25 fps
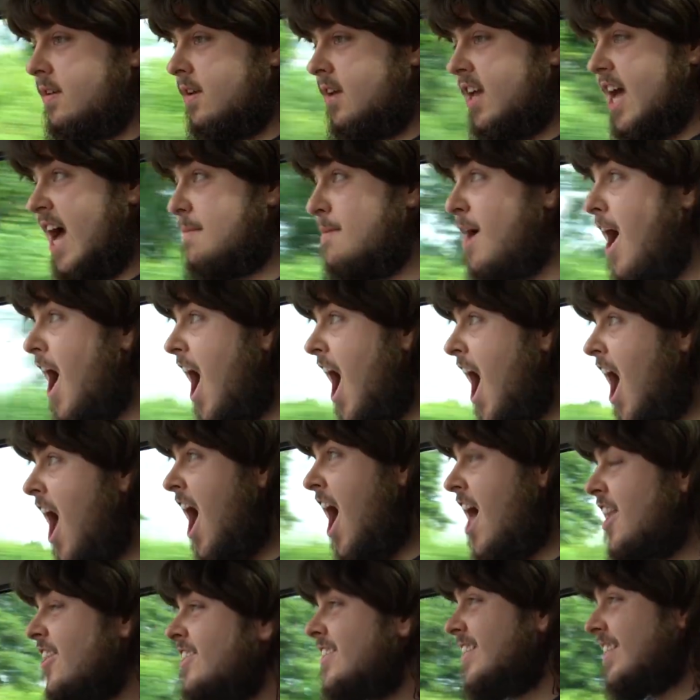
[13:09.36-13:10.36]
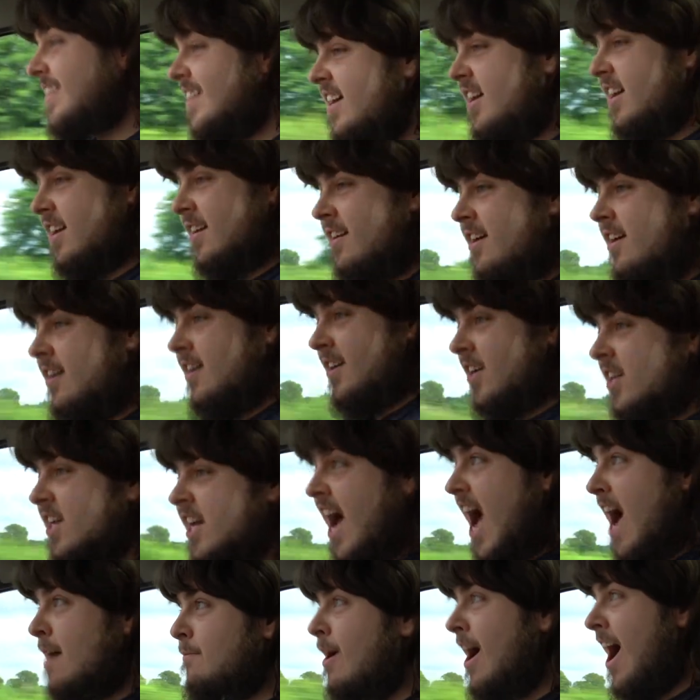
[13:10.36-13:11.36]
Come on!
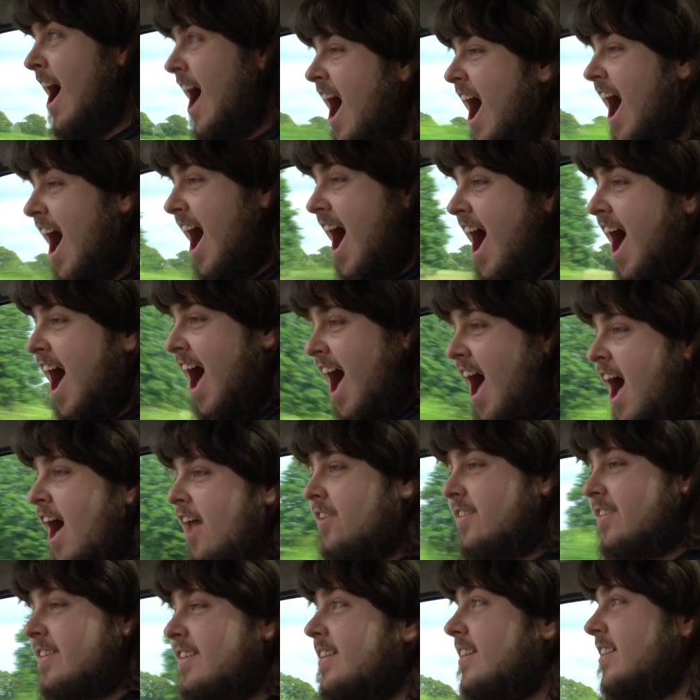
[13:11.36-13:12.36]
Come on!